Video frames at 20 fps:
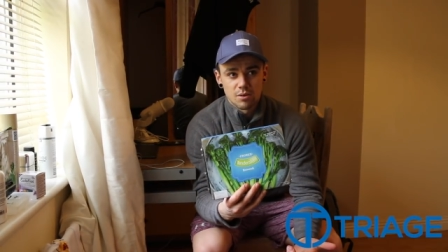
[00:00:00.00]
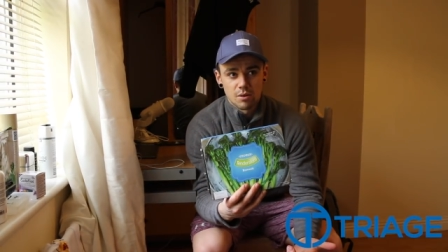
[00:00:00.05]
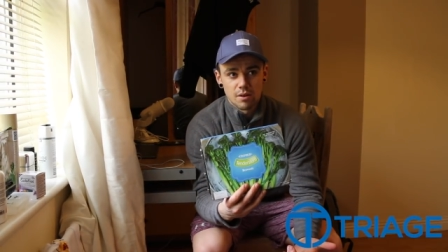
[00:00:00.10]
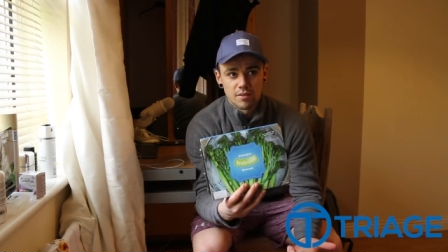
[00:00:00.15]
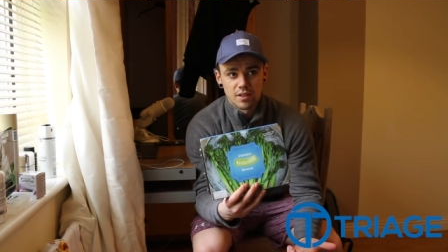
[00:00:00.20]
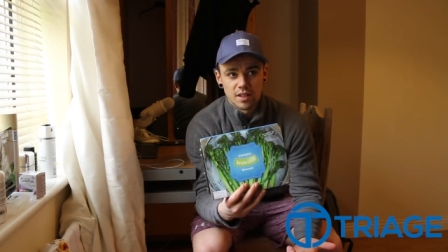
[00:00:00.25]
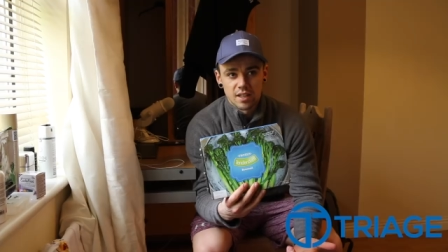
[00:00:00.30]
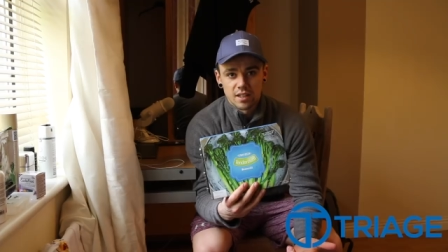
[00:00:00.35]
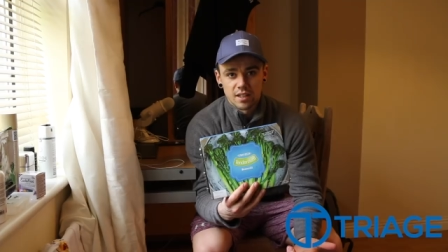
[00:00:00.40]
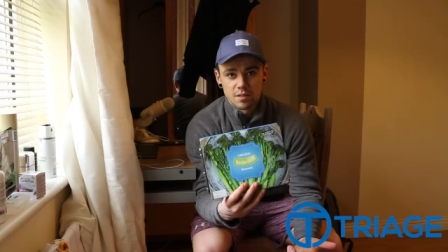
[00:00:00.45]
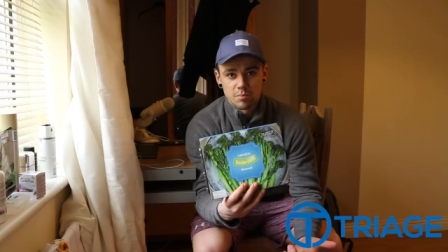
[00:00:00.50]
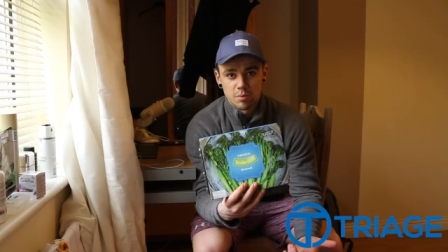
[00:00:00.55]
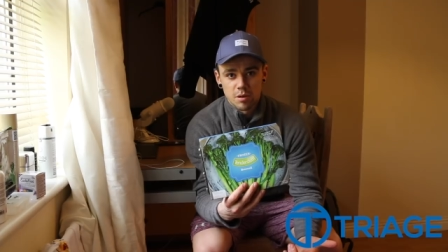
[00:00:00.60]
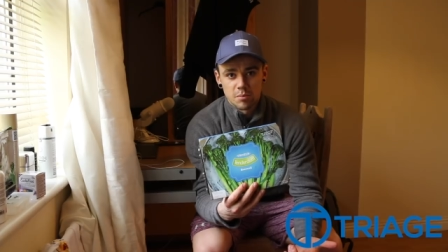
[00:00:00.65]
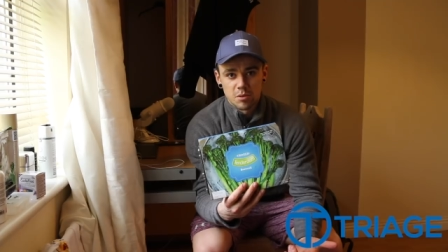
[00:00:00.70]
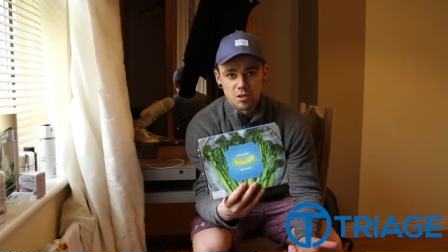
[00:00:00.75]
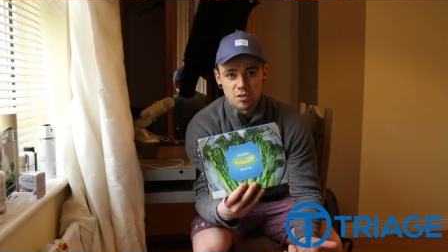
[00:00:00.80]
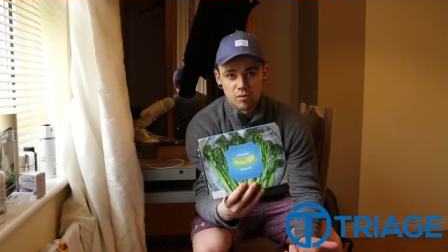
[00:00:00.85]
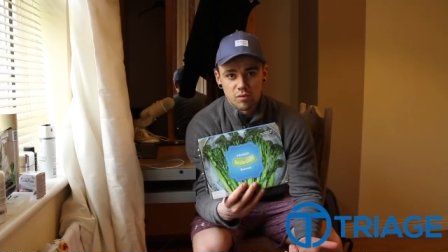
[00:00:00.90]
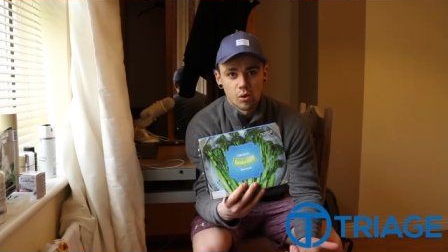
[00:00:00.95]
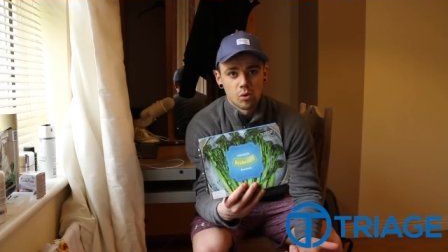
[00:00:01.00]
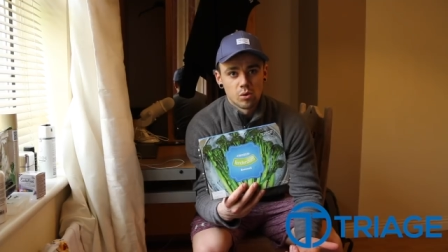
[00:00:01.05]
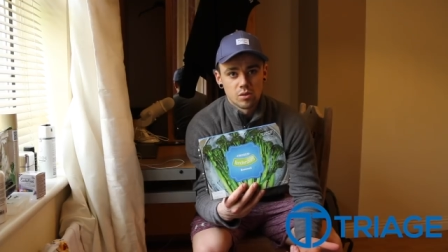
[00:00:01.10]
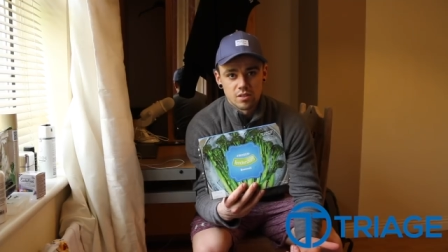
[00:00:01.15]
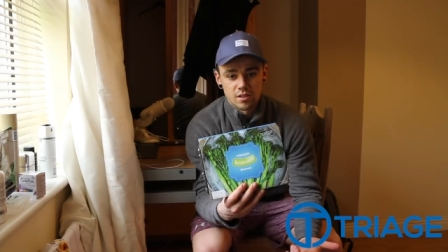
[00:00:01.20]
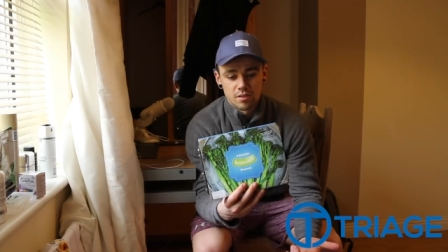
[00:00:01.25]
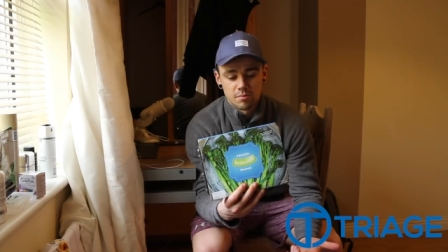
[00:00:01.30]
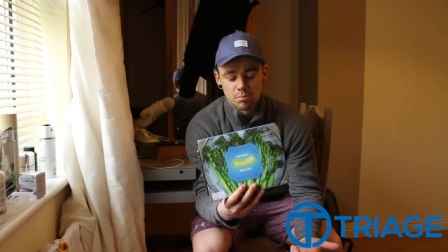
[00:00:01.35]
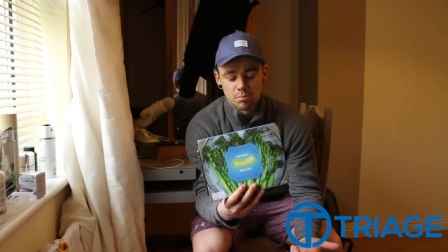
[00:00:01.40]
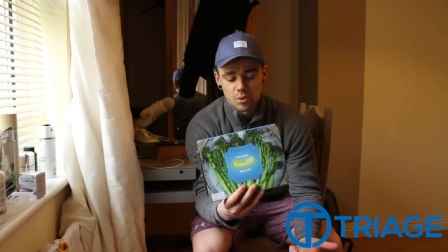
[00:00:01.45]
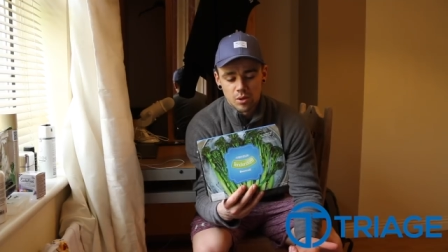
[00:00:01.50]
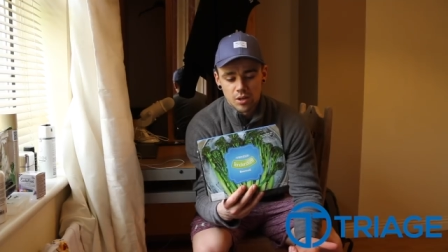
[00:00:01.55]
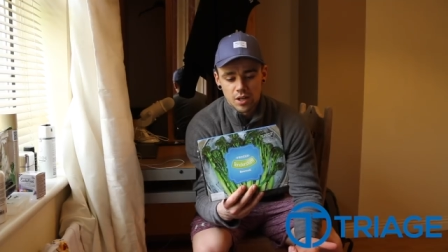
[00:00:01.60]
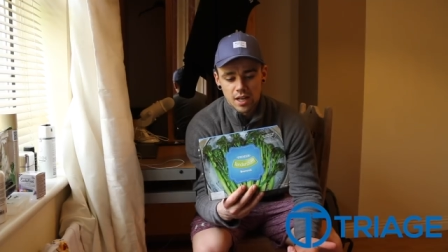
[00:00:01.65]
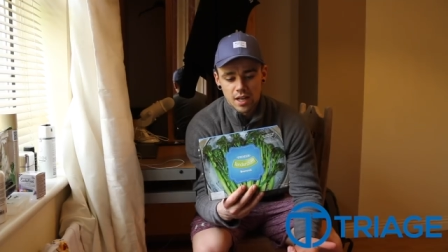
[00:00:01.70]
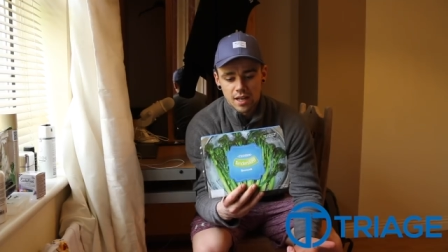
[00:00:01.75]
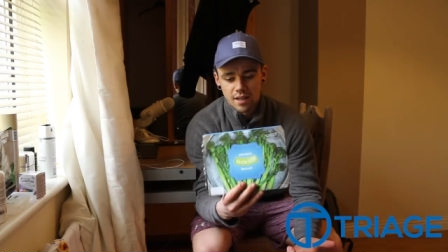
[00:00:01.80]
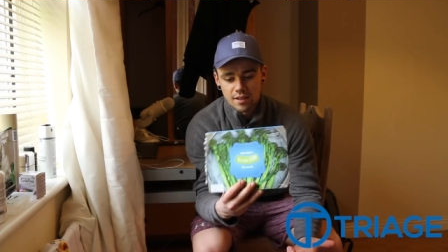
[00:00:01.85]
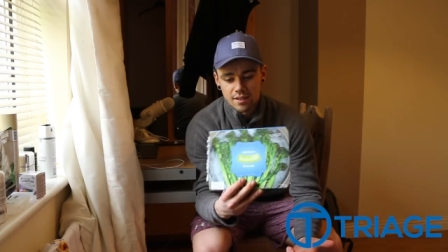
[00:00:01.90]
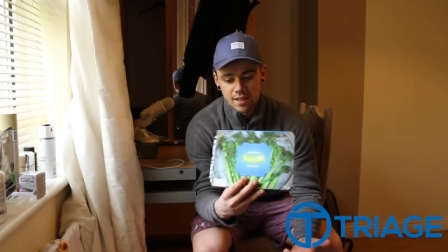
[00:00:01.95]
so everything is pretty much frozen, but
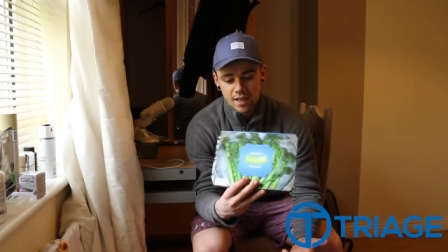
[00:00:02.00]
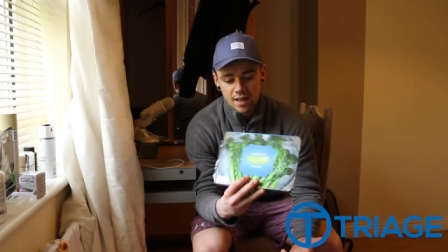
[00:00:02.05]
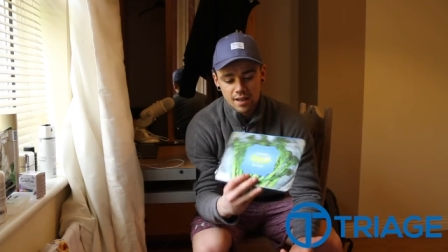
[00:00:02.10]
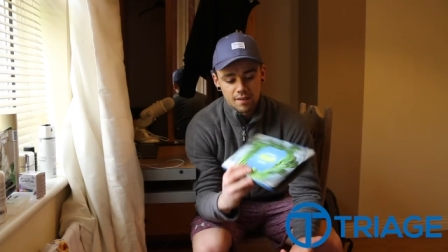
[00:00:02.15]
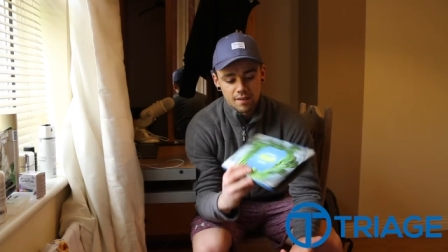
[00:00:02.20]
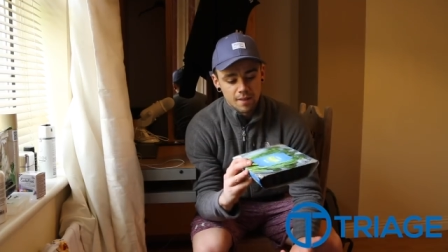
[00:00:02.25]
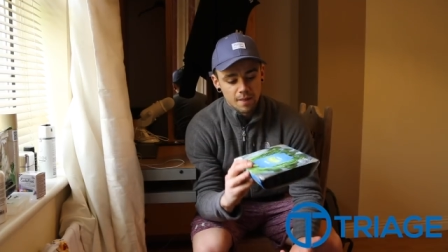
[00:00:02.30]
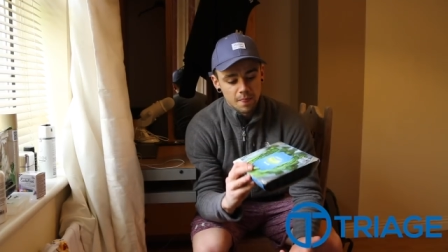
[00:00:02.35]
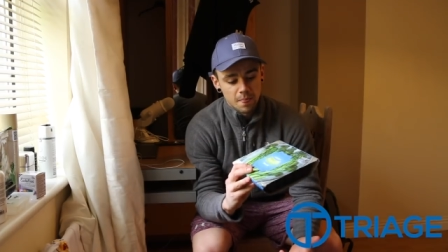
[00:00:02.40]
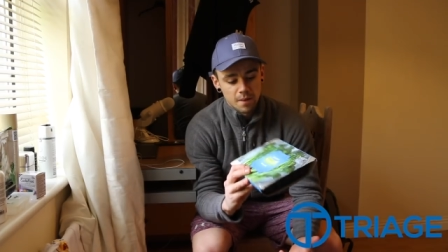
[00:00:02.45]
uh, yeah,